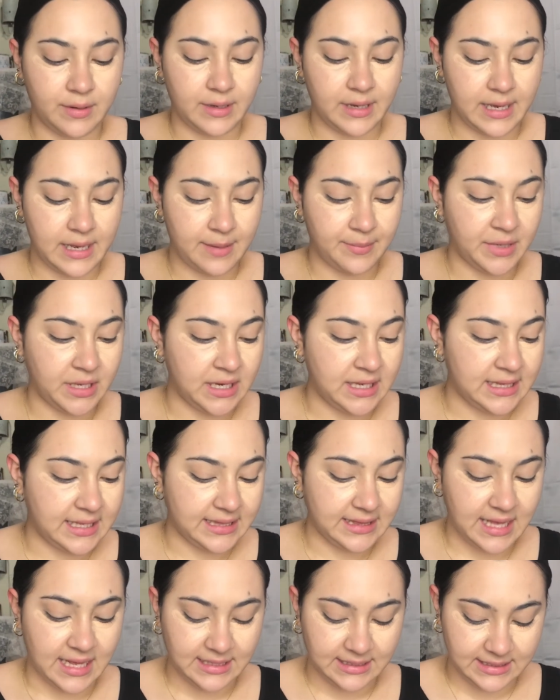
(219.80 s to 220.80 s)
And I'm gonna let
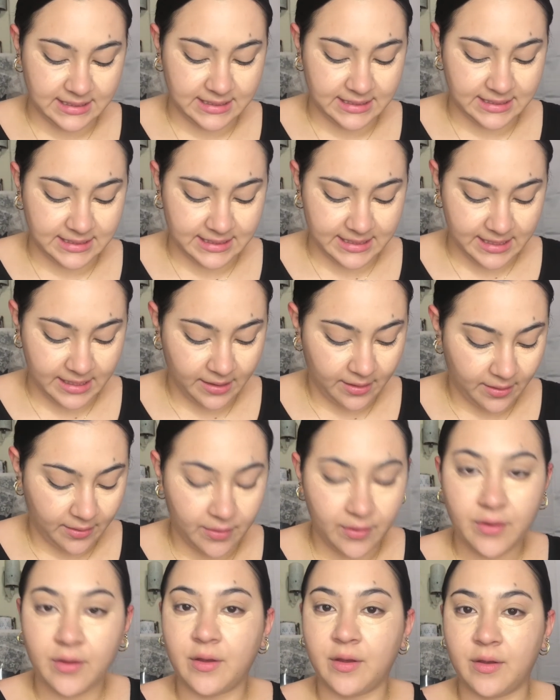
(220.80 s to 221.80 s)
that sit
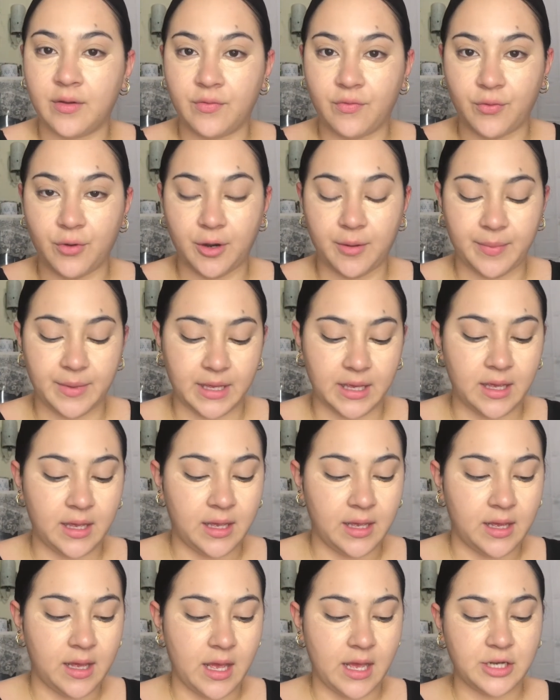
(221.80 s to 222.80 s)
for a bit
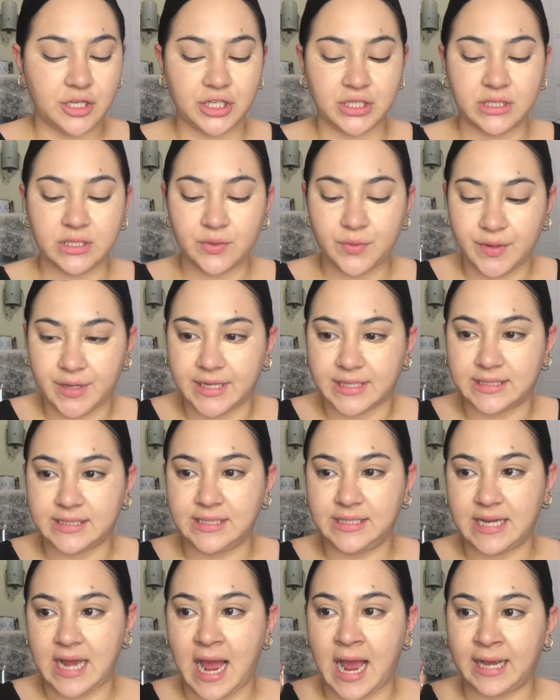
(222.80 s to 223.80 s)
just so it gets
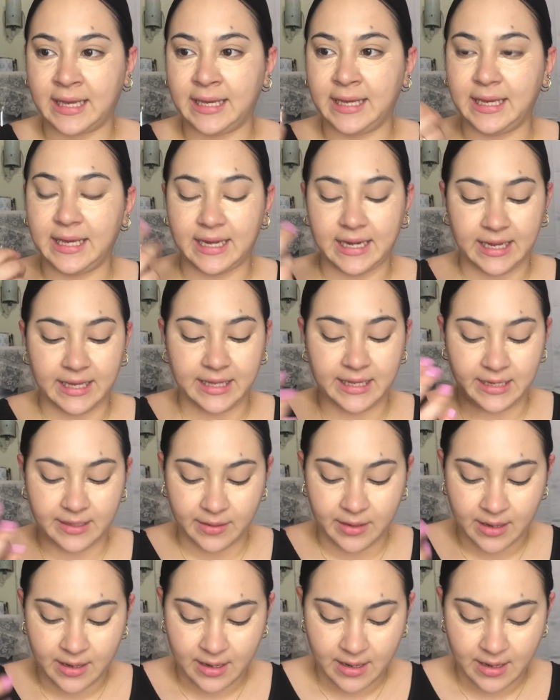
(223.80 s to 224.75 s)
tacky and I can